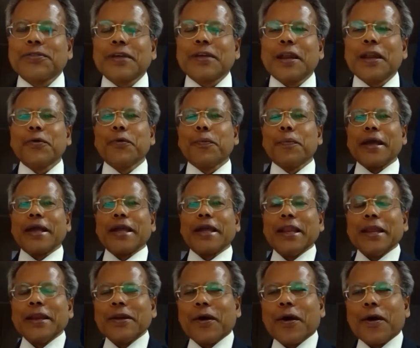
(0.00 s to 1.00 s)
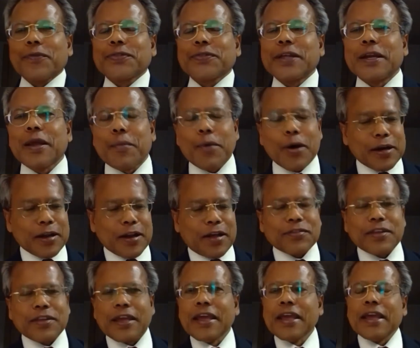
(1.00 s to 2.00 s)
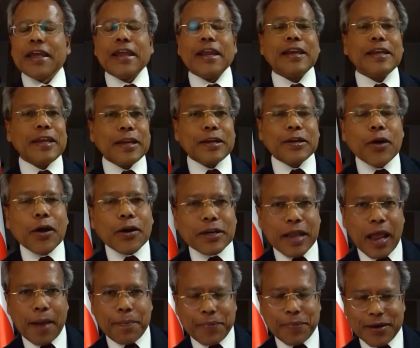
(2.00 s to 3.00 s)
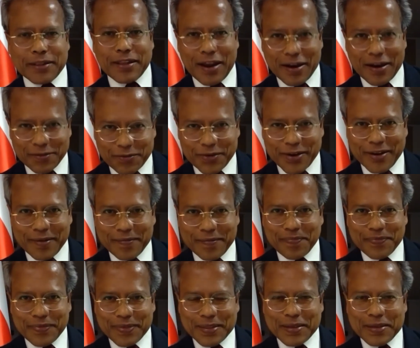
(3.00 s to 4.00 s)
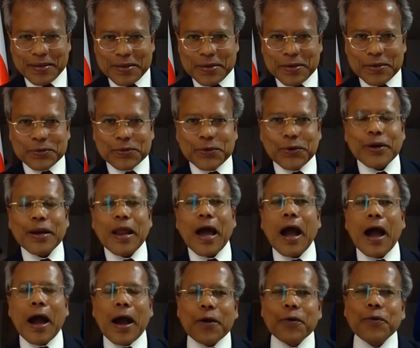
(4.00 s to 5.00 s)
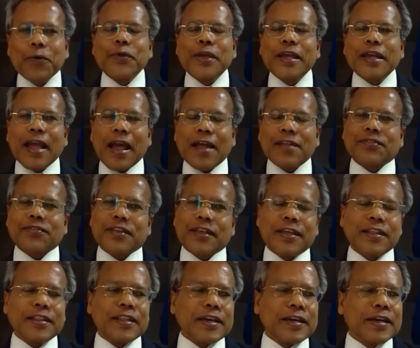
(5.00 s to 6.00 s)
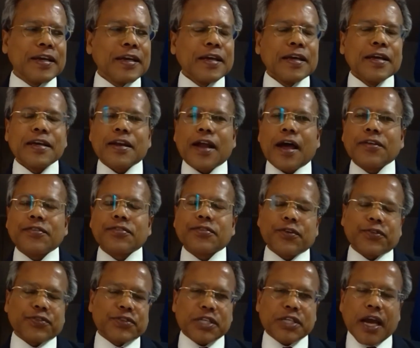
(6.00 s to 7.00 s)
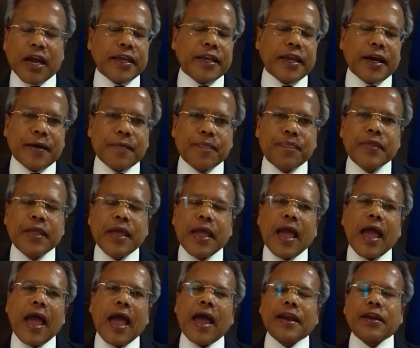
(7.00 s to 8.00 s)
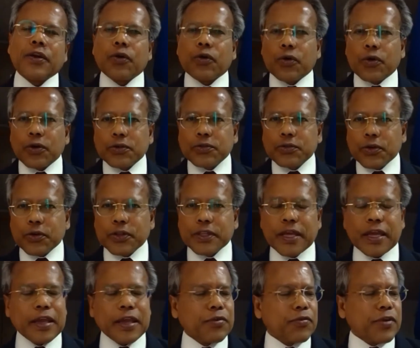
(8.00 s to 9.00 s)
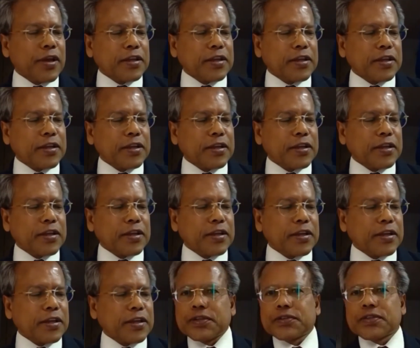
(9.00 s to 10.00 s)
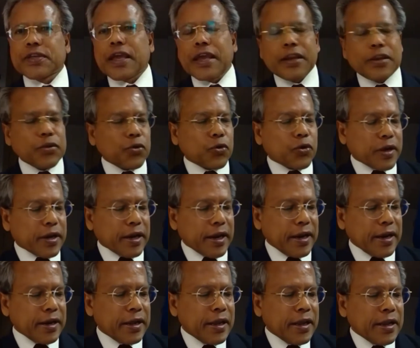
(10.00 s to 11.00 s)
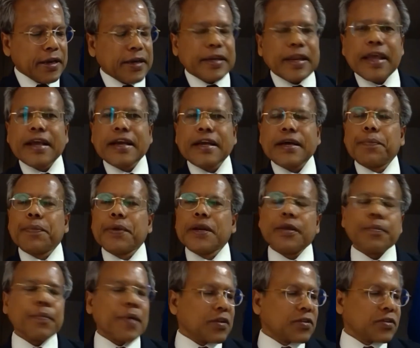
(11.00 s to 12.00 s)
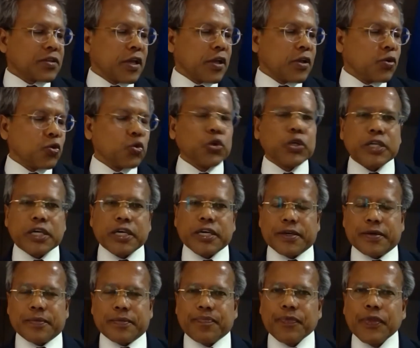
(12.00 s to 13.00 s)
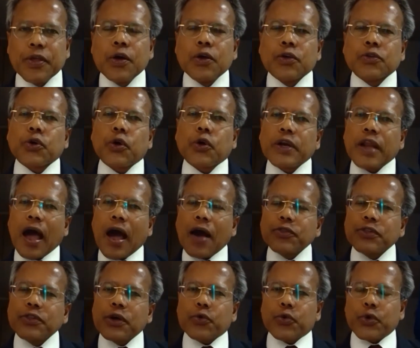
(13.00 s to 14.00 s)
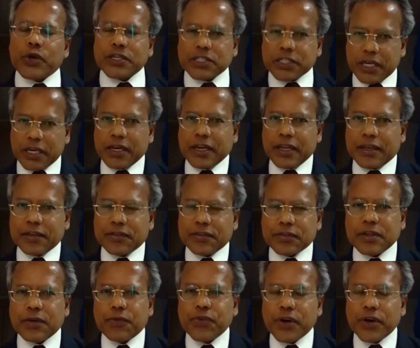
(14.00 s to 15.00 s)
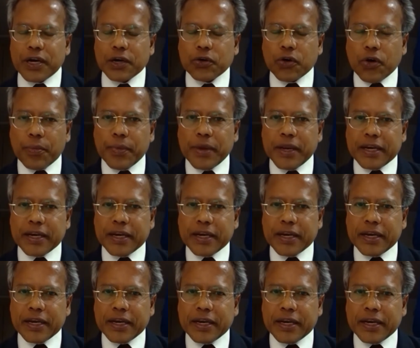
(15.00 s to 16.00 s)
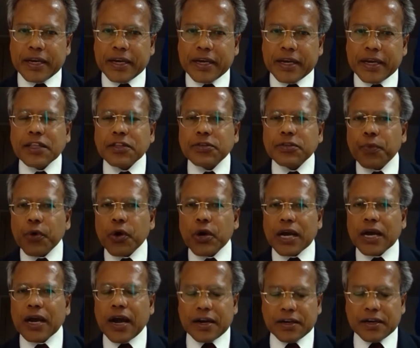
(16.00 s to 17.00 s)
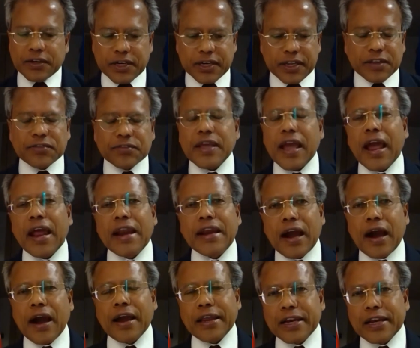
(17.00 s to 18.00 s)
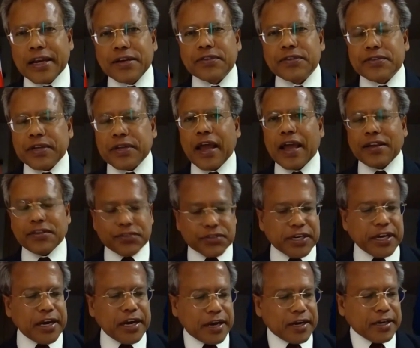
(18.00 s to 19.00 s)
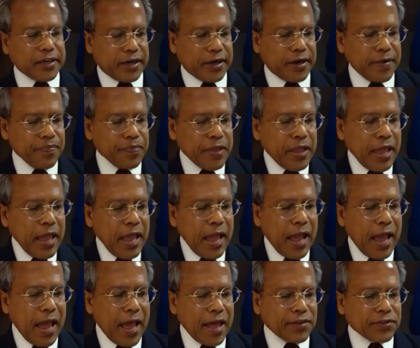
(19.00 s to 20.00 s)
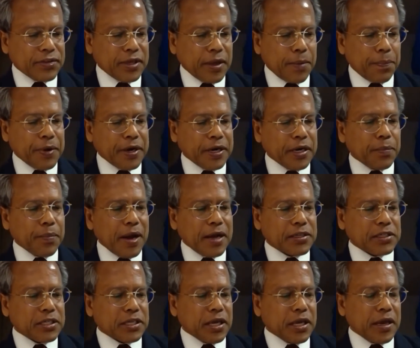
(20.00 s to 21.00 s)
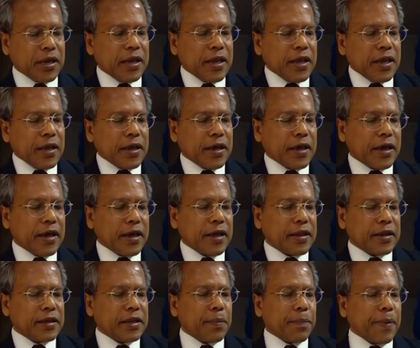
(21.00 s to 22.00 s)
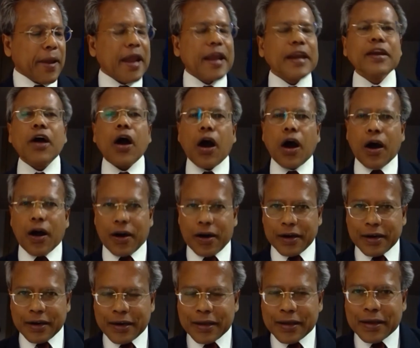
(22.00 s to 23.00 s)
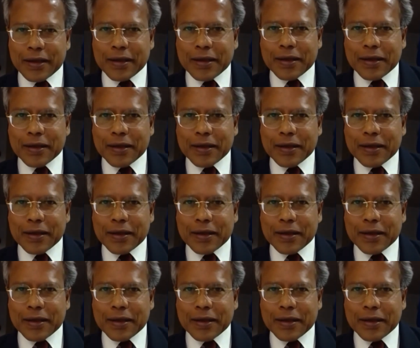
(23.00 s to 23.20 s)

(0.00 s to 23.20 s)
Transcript: is the new beginning of the democracy. It did not happen that way. So now we can see the rise of China and also the invading forces in Ukraine take pretty much the U-turn. So now the question is the world community and smaller countries and islands like Sri Lanka has uh, pretty much uh, uh, depend on